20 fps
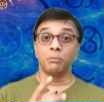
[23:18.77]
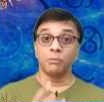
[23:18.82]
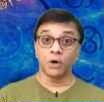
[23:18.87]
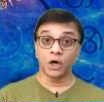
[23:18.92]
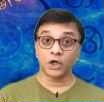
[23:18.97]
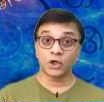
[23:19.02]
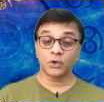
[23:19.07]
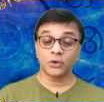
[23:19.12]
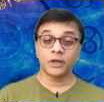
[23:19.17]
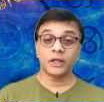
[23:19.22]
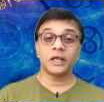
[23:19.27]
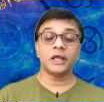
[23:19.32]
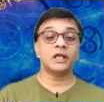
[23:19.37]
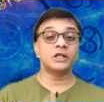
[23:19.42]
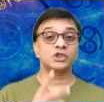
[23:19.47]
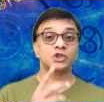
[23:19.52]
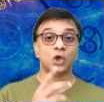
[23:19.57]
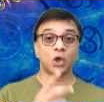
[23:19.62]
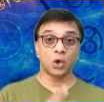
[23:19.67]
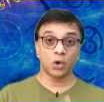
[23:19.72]

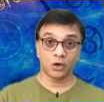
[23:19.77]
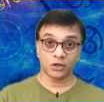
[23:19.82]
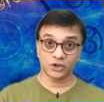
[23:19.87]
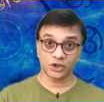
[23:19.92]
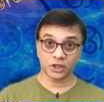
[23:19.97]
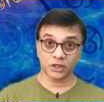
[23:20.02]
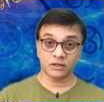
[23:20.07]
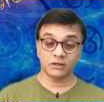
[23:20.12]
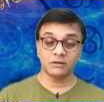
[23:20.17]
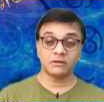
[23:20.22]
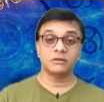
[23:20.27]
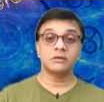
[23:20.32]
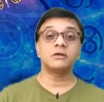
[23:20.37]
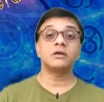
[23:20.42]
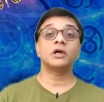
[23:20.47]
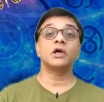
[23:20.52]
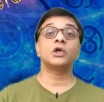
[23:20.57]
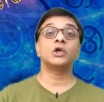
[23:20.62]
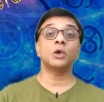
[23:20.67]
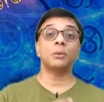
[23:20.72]
Mercury is your logic,
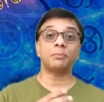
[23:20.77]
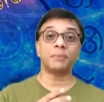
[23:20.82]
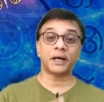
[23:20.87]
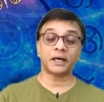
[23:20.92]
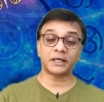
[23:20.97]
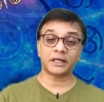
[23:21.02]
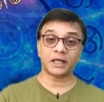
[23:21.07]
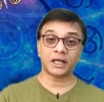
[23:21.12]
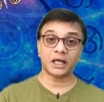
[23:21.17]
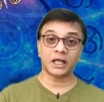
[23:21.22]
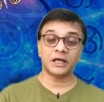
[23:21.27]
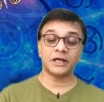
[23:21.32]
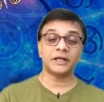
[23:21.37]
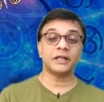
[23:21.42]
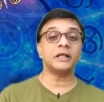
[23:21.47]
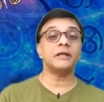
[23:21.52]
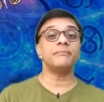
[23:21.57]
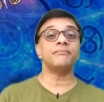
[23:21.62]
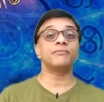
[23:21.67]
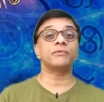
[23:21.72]
your
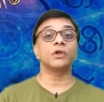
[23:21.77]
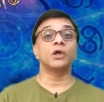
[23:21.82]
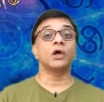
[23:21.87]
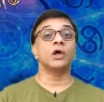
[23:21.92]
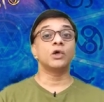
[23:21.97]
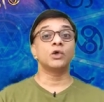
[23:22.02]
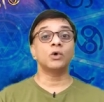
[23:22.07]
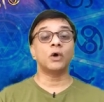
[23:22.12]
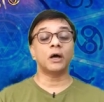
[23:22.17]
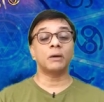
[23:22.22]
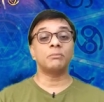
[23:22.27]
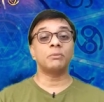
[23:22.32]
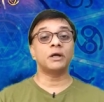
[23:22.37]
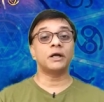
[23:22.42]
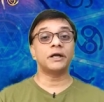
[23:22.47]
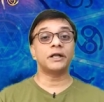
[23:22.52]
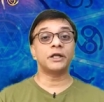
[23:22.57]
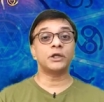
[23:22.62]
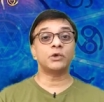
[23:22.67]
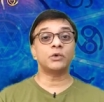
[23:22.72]
practicality, your
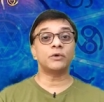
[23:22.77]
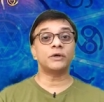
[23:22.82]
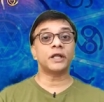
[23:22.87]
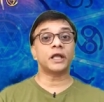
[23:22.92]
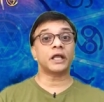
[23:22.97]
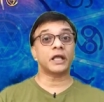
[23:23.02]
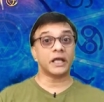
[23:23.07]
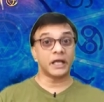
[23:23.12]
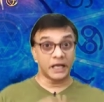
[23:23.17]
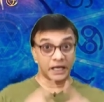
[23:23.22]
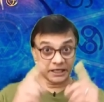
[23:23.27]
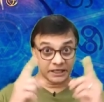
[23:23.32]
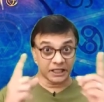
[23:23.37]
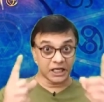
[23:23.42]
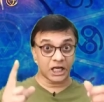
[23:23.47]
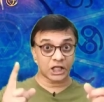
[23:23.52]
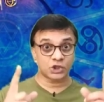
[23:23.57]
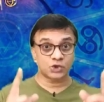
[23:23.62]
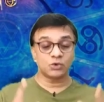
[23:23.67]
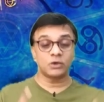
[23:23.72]
ability to take
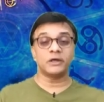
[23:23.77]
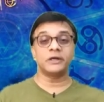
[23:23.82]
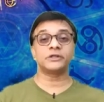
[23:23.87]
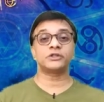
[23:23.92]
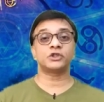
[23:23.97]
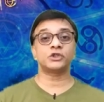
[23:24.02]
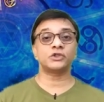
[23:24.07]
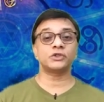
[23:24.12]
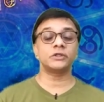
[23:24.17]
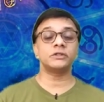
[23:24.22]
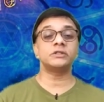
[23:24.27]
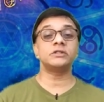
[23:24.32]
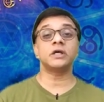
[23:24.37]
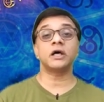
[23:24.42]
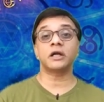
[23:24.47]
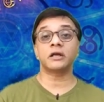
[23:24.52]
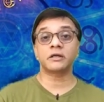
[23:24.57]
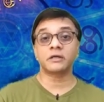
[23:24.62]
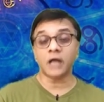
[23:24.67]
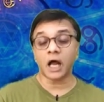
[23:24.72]
intellectual decisions.
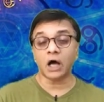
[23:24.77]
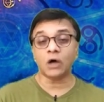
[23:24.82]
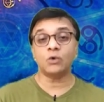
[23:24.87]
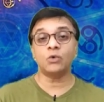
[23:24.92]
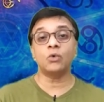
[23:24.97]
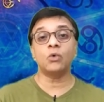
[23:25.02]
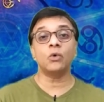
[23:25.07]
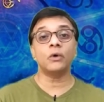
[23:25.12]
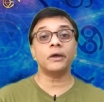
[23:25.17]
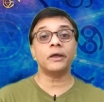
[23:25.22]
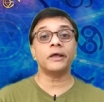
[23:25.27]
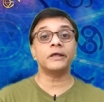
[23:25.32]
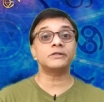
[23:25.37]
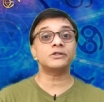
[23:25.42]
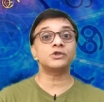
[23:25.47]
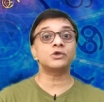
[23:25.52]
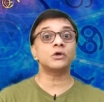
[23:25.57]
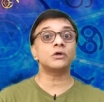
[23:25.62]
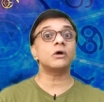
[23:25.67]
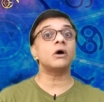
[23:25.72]
Rahu
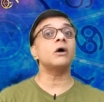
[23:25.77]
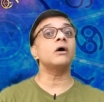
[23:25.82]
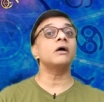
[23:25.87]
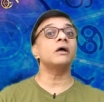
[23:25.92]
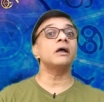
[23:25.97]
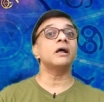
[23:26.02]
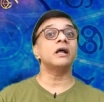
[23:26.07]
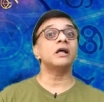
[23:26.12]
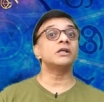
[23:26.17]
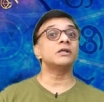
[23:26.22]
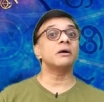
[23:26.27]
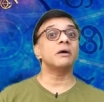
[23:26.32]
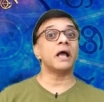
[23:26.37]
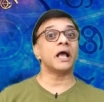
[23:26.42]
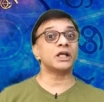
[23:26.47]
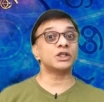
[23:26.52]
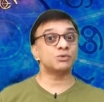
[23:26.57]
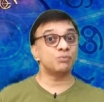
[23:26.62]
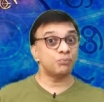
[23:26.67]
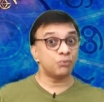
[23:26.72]
is your
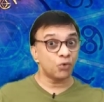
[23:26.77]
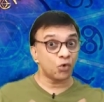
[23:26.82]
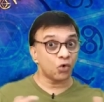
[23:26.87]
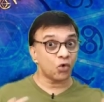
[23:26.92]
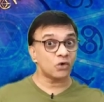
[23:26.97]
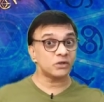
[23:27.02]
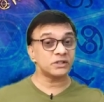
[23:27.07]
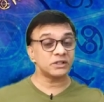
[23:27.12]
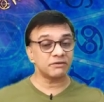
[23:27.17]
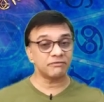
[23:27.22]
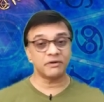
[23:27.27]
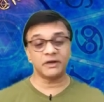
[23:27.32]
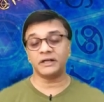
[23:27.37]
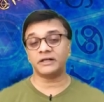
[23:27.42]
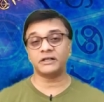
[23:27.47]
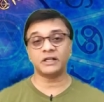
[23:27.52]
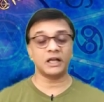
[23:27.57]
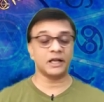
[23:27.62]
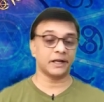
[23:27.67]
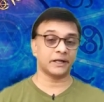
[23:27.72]
explosive
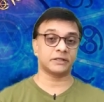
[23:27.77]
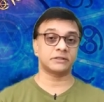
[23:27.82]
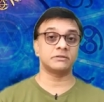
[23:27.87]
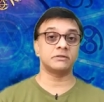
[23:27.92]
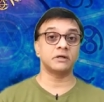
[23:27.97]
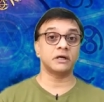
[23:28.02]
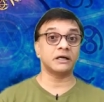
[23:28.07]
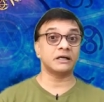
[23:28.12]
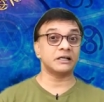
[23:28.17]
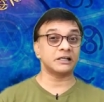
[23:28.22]
intellect,